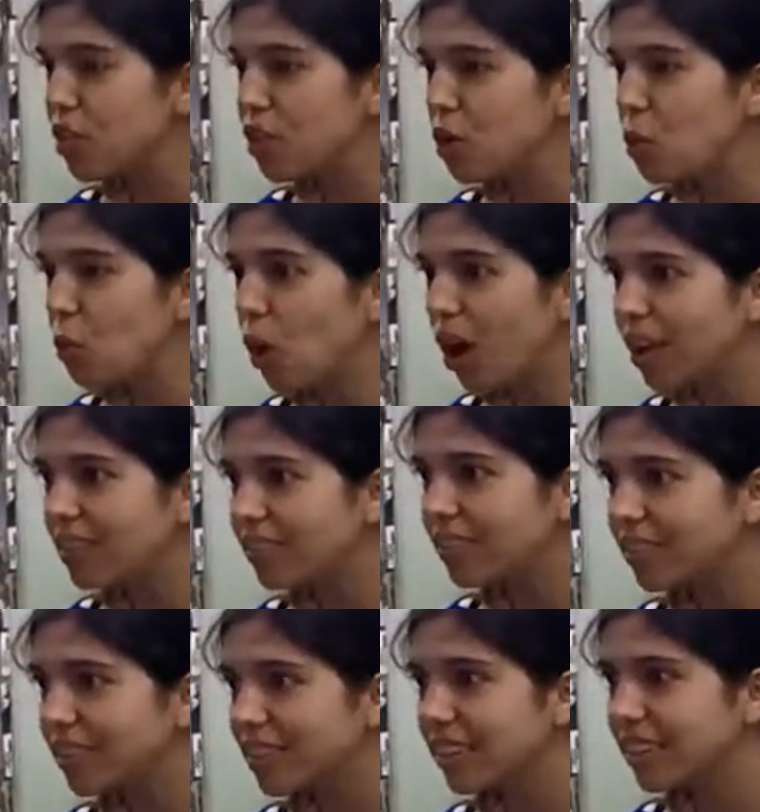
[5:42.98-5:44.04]
you want
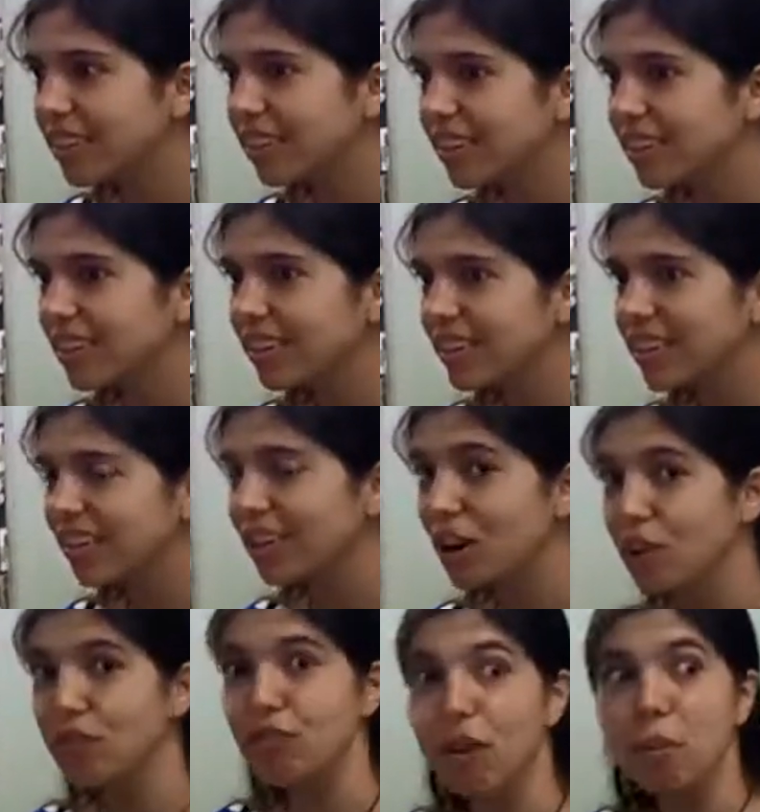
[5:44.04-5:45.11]

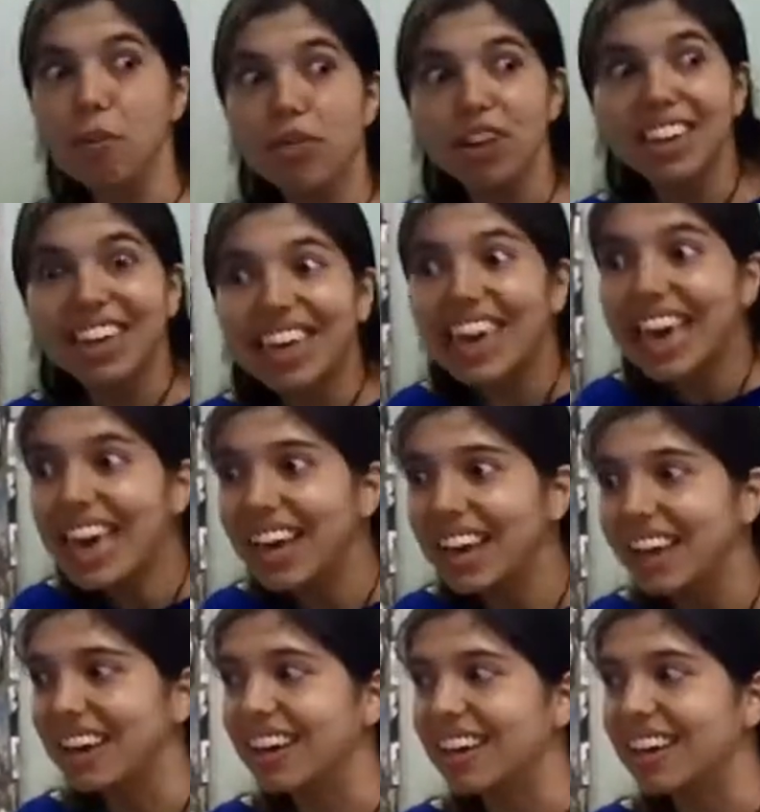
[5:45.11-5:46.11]
from the king.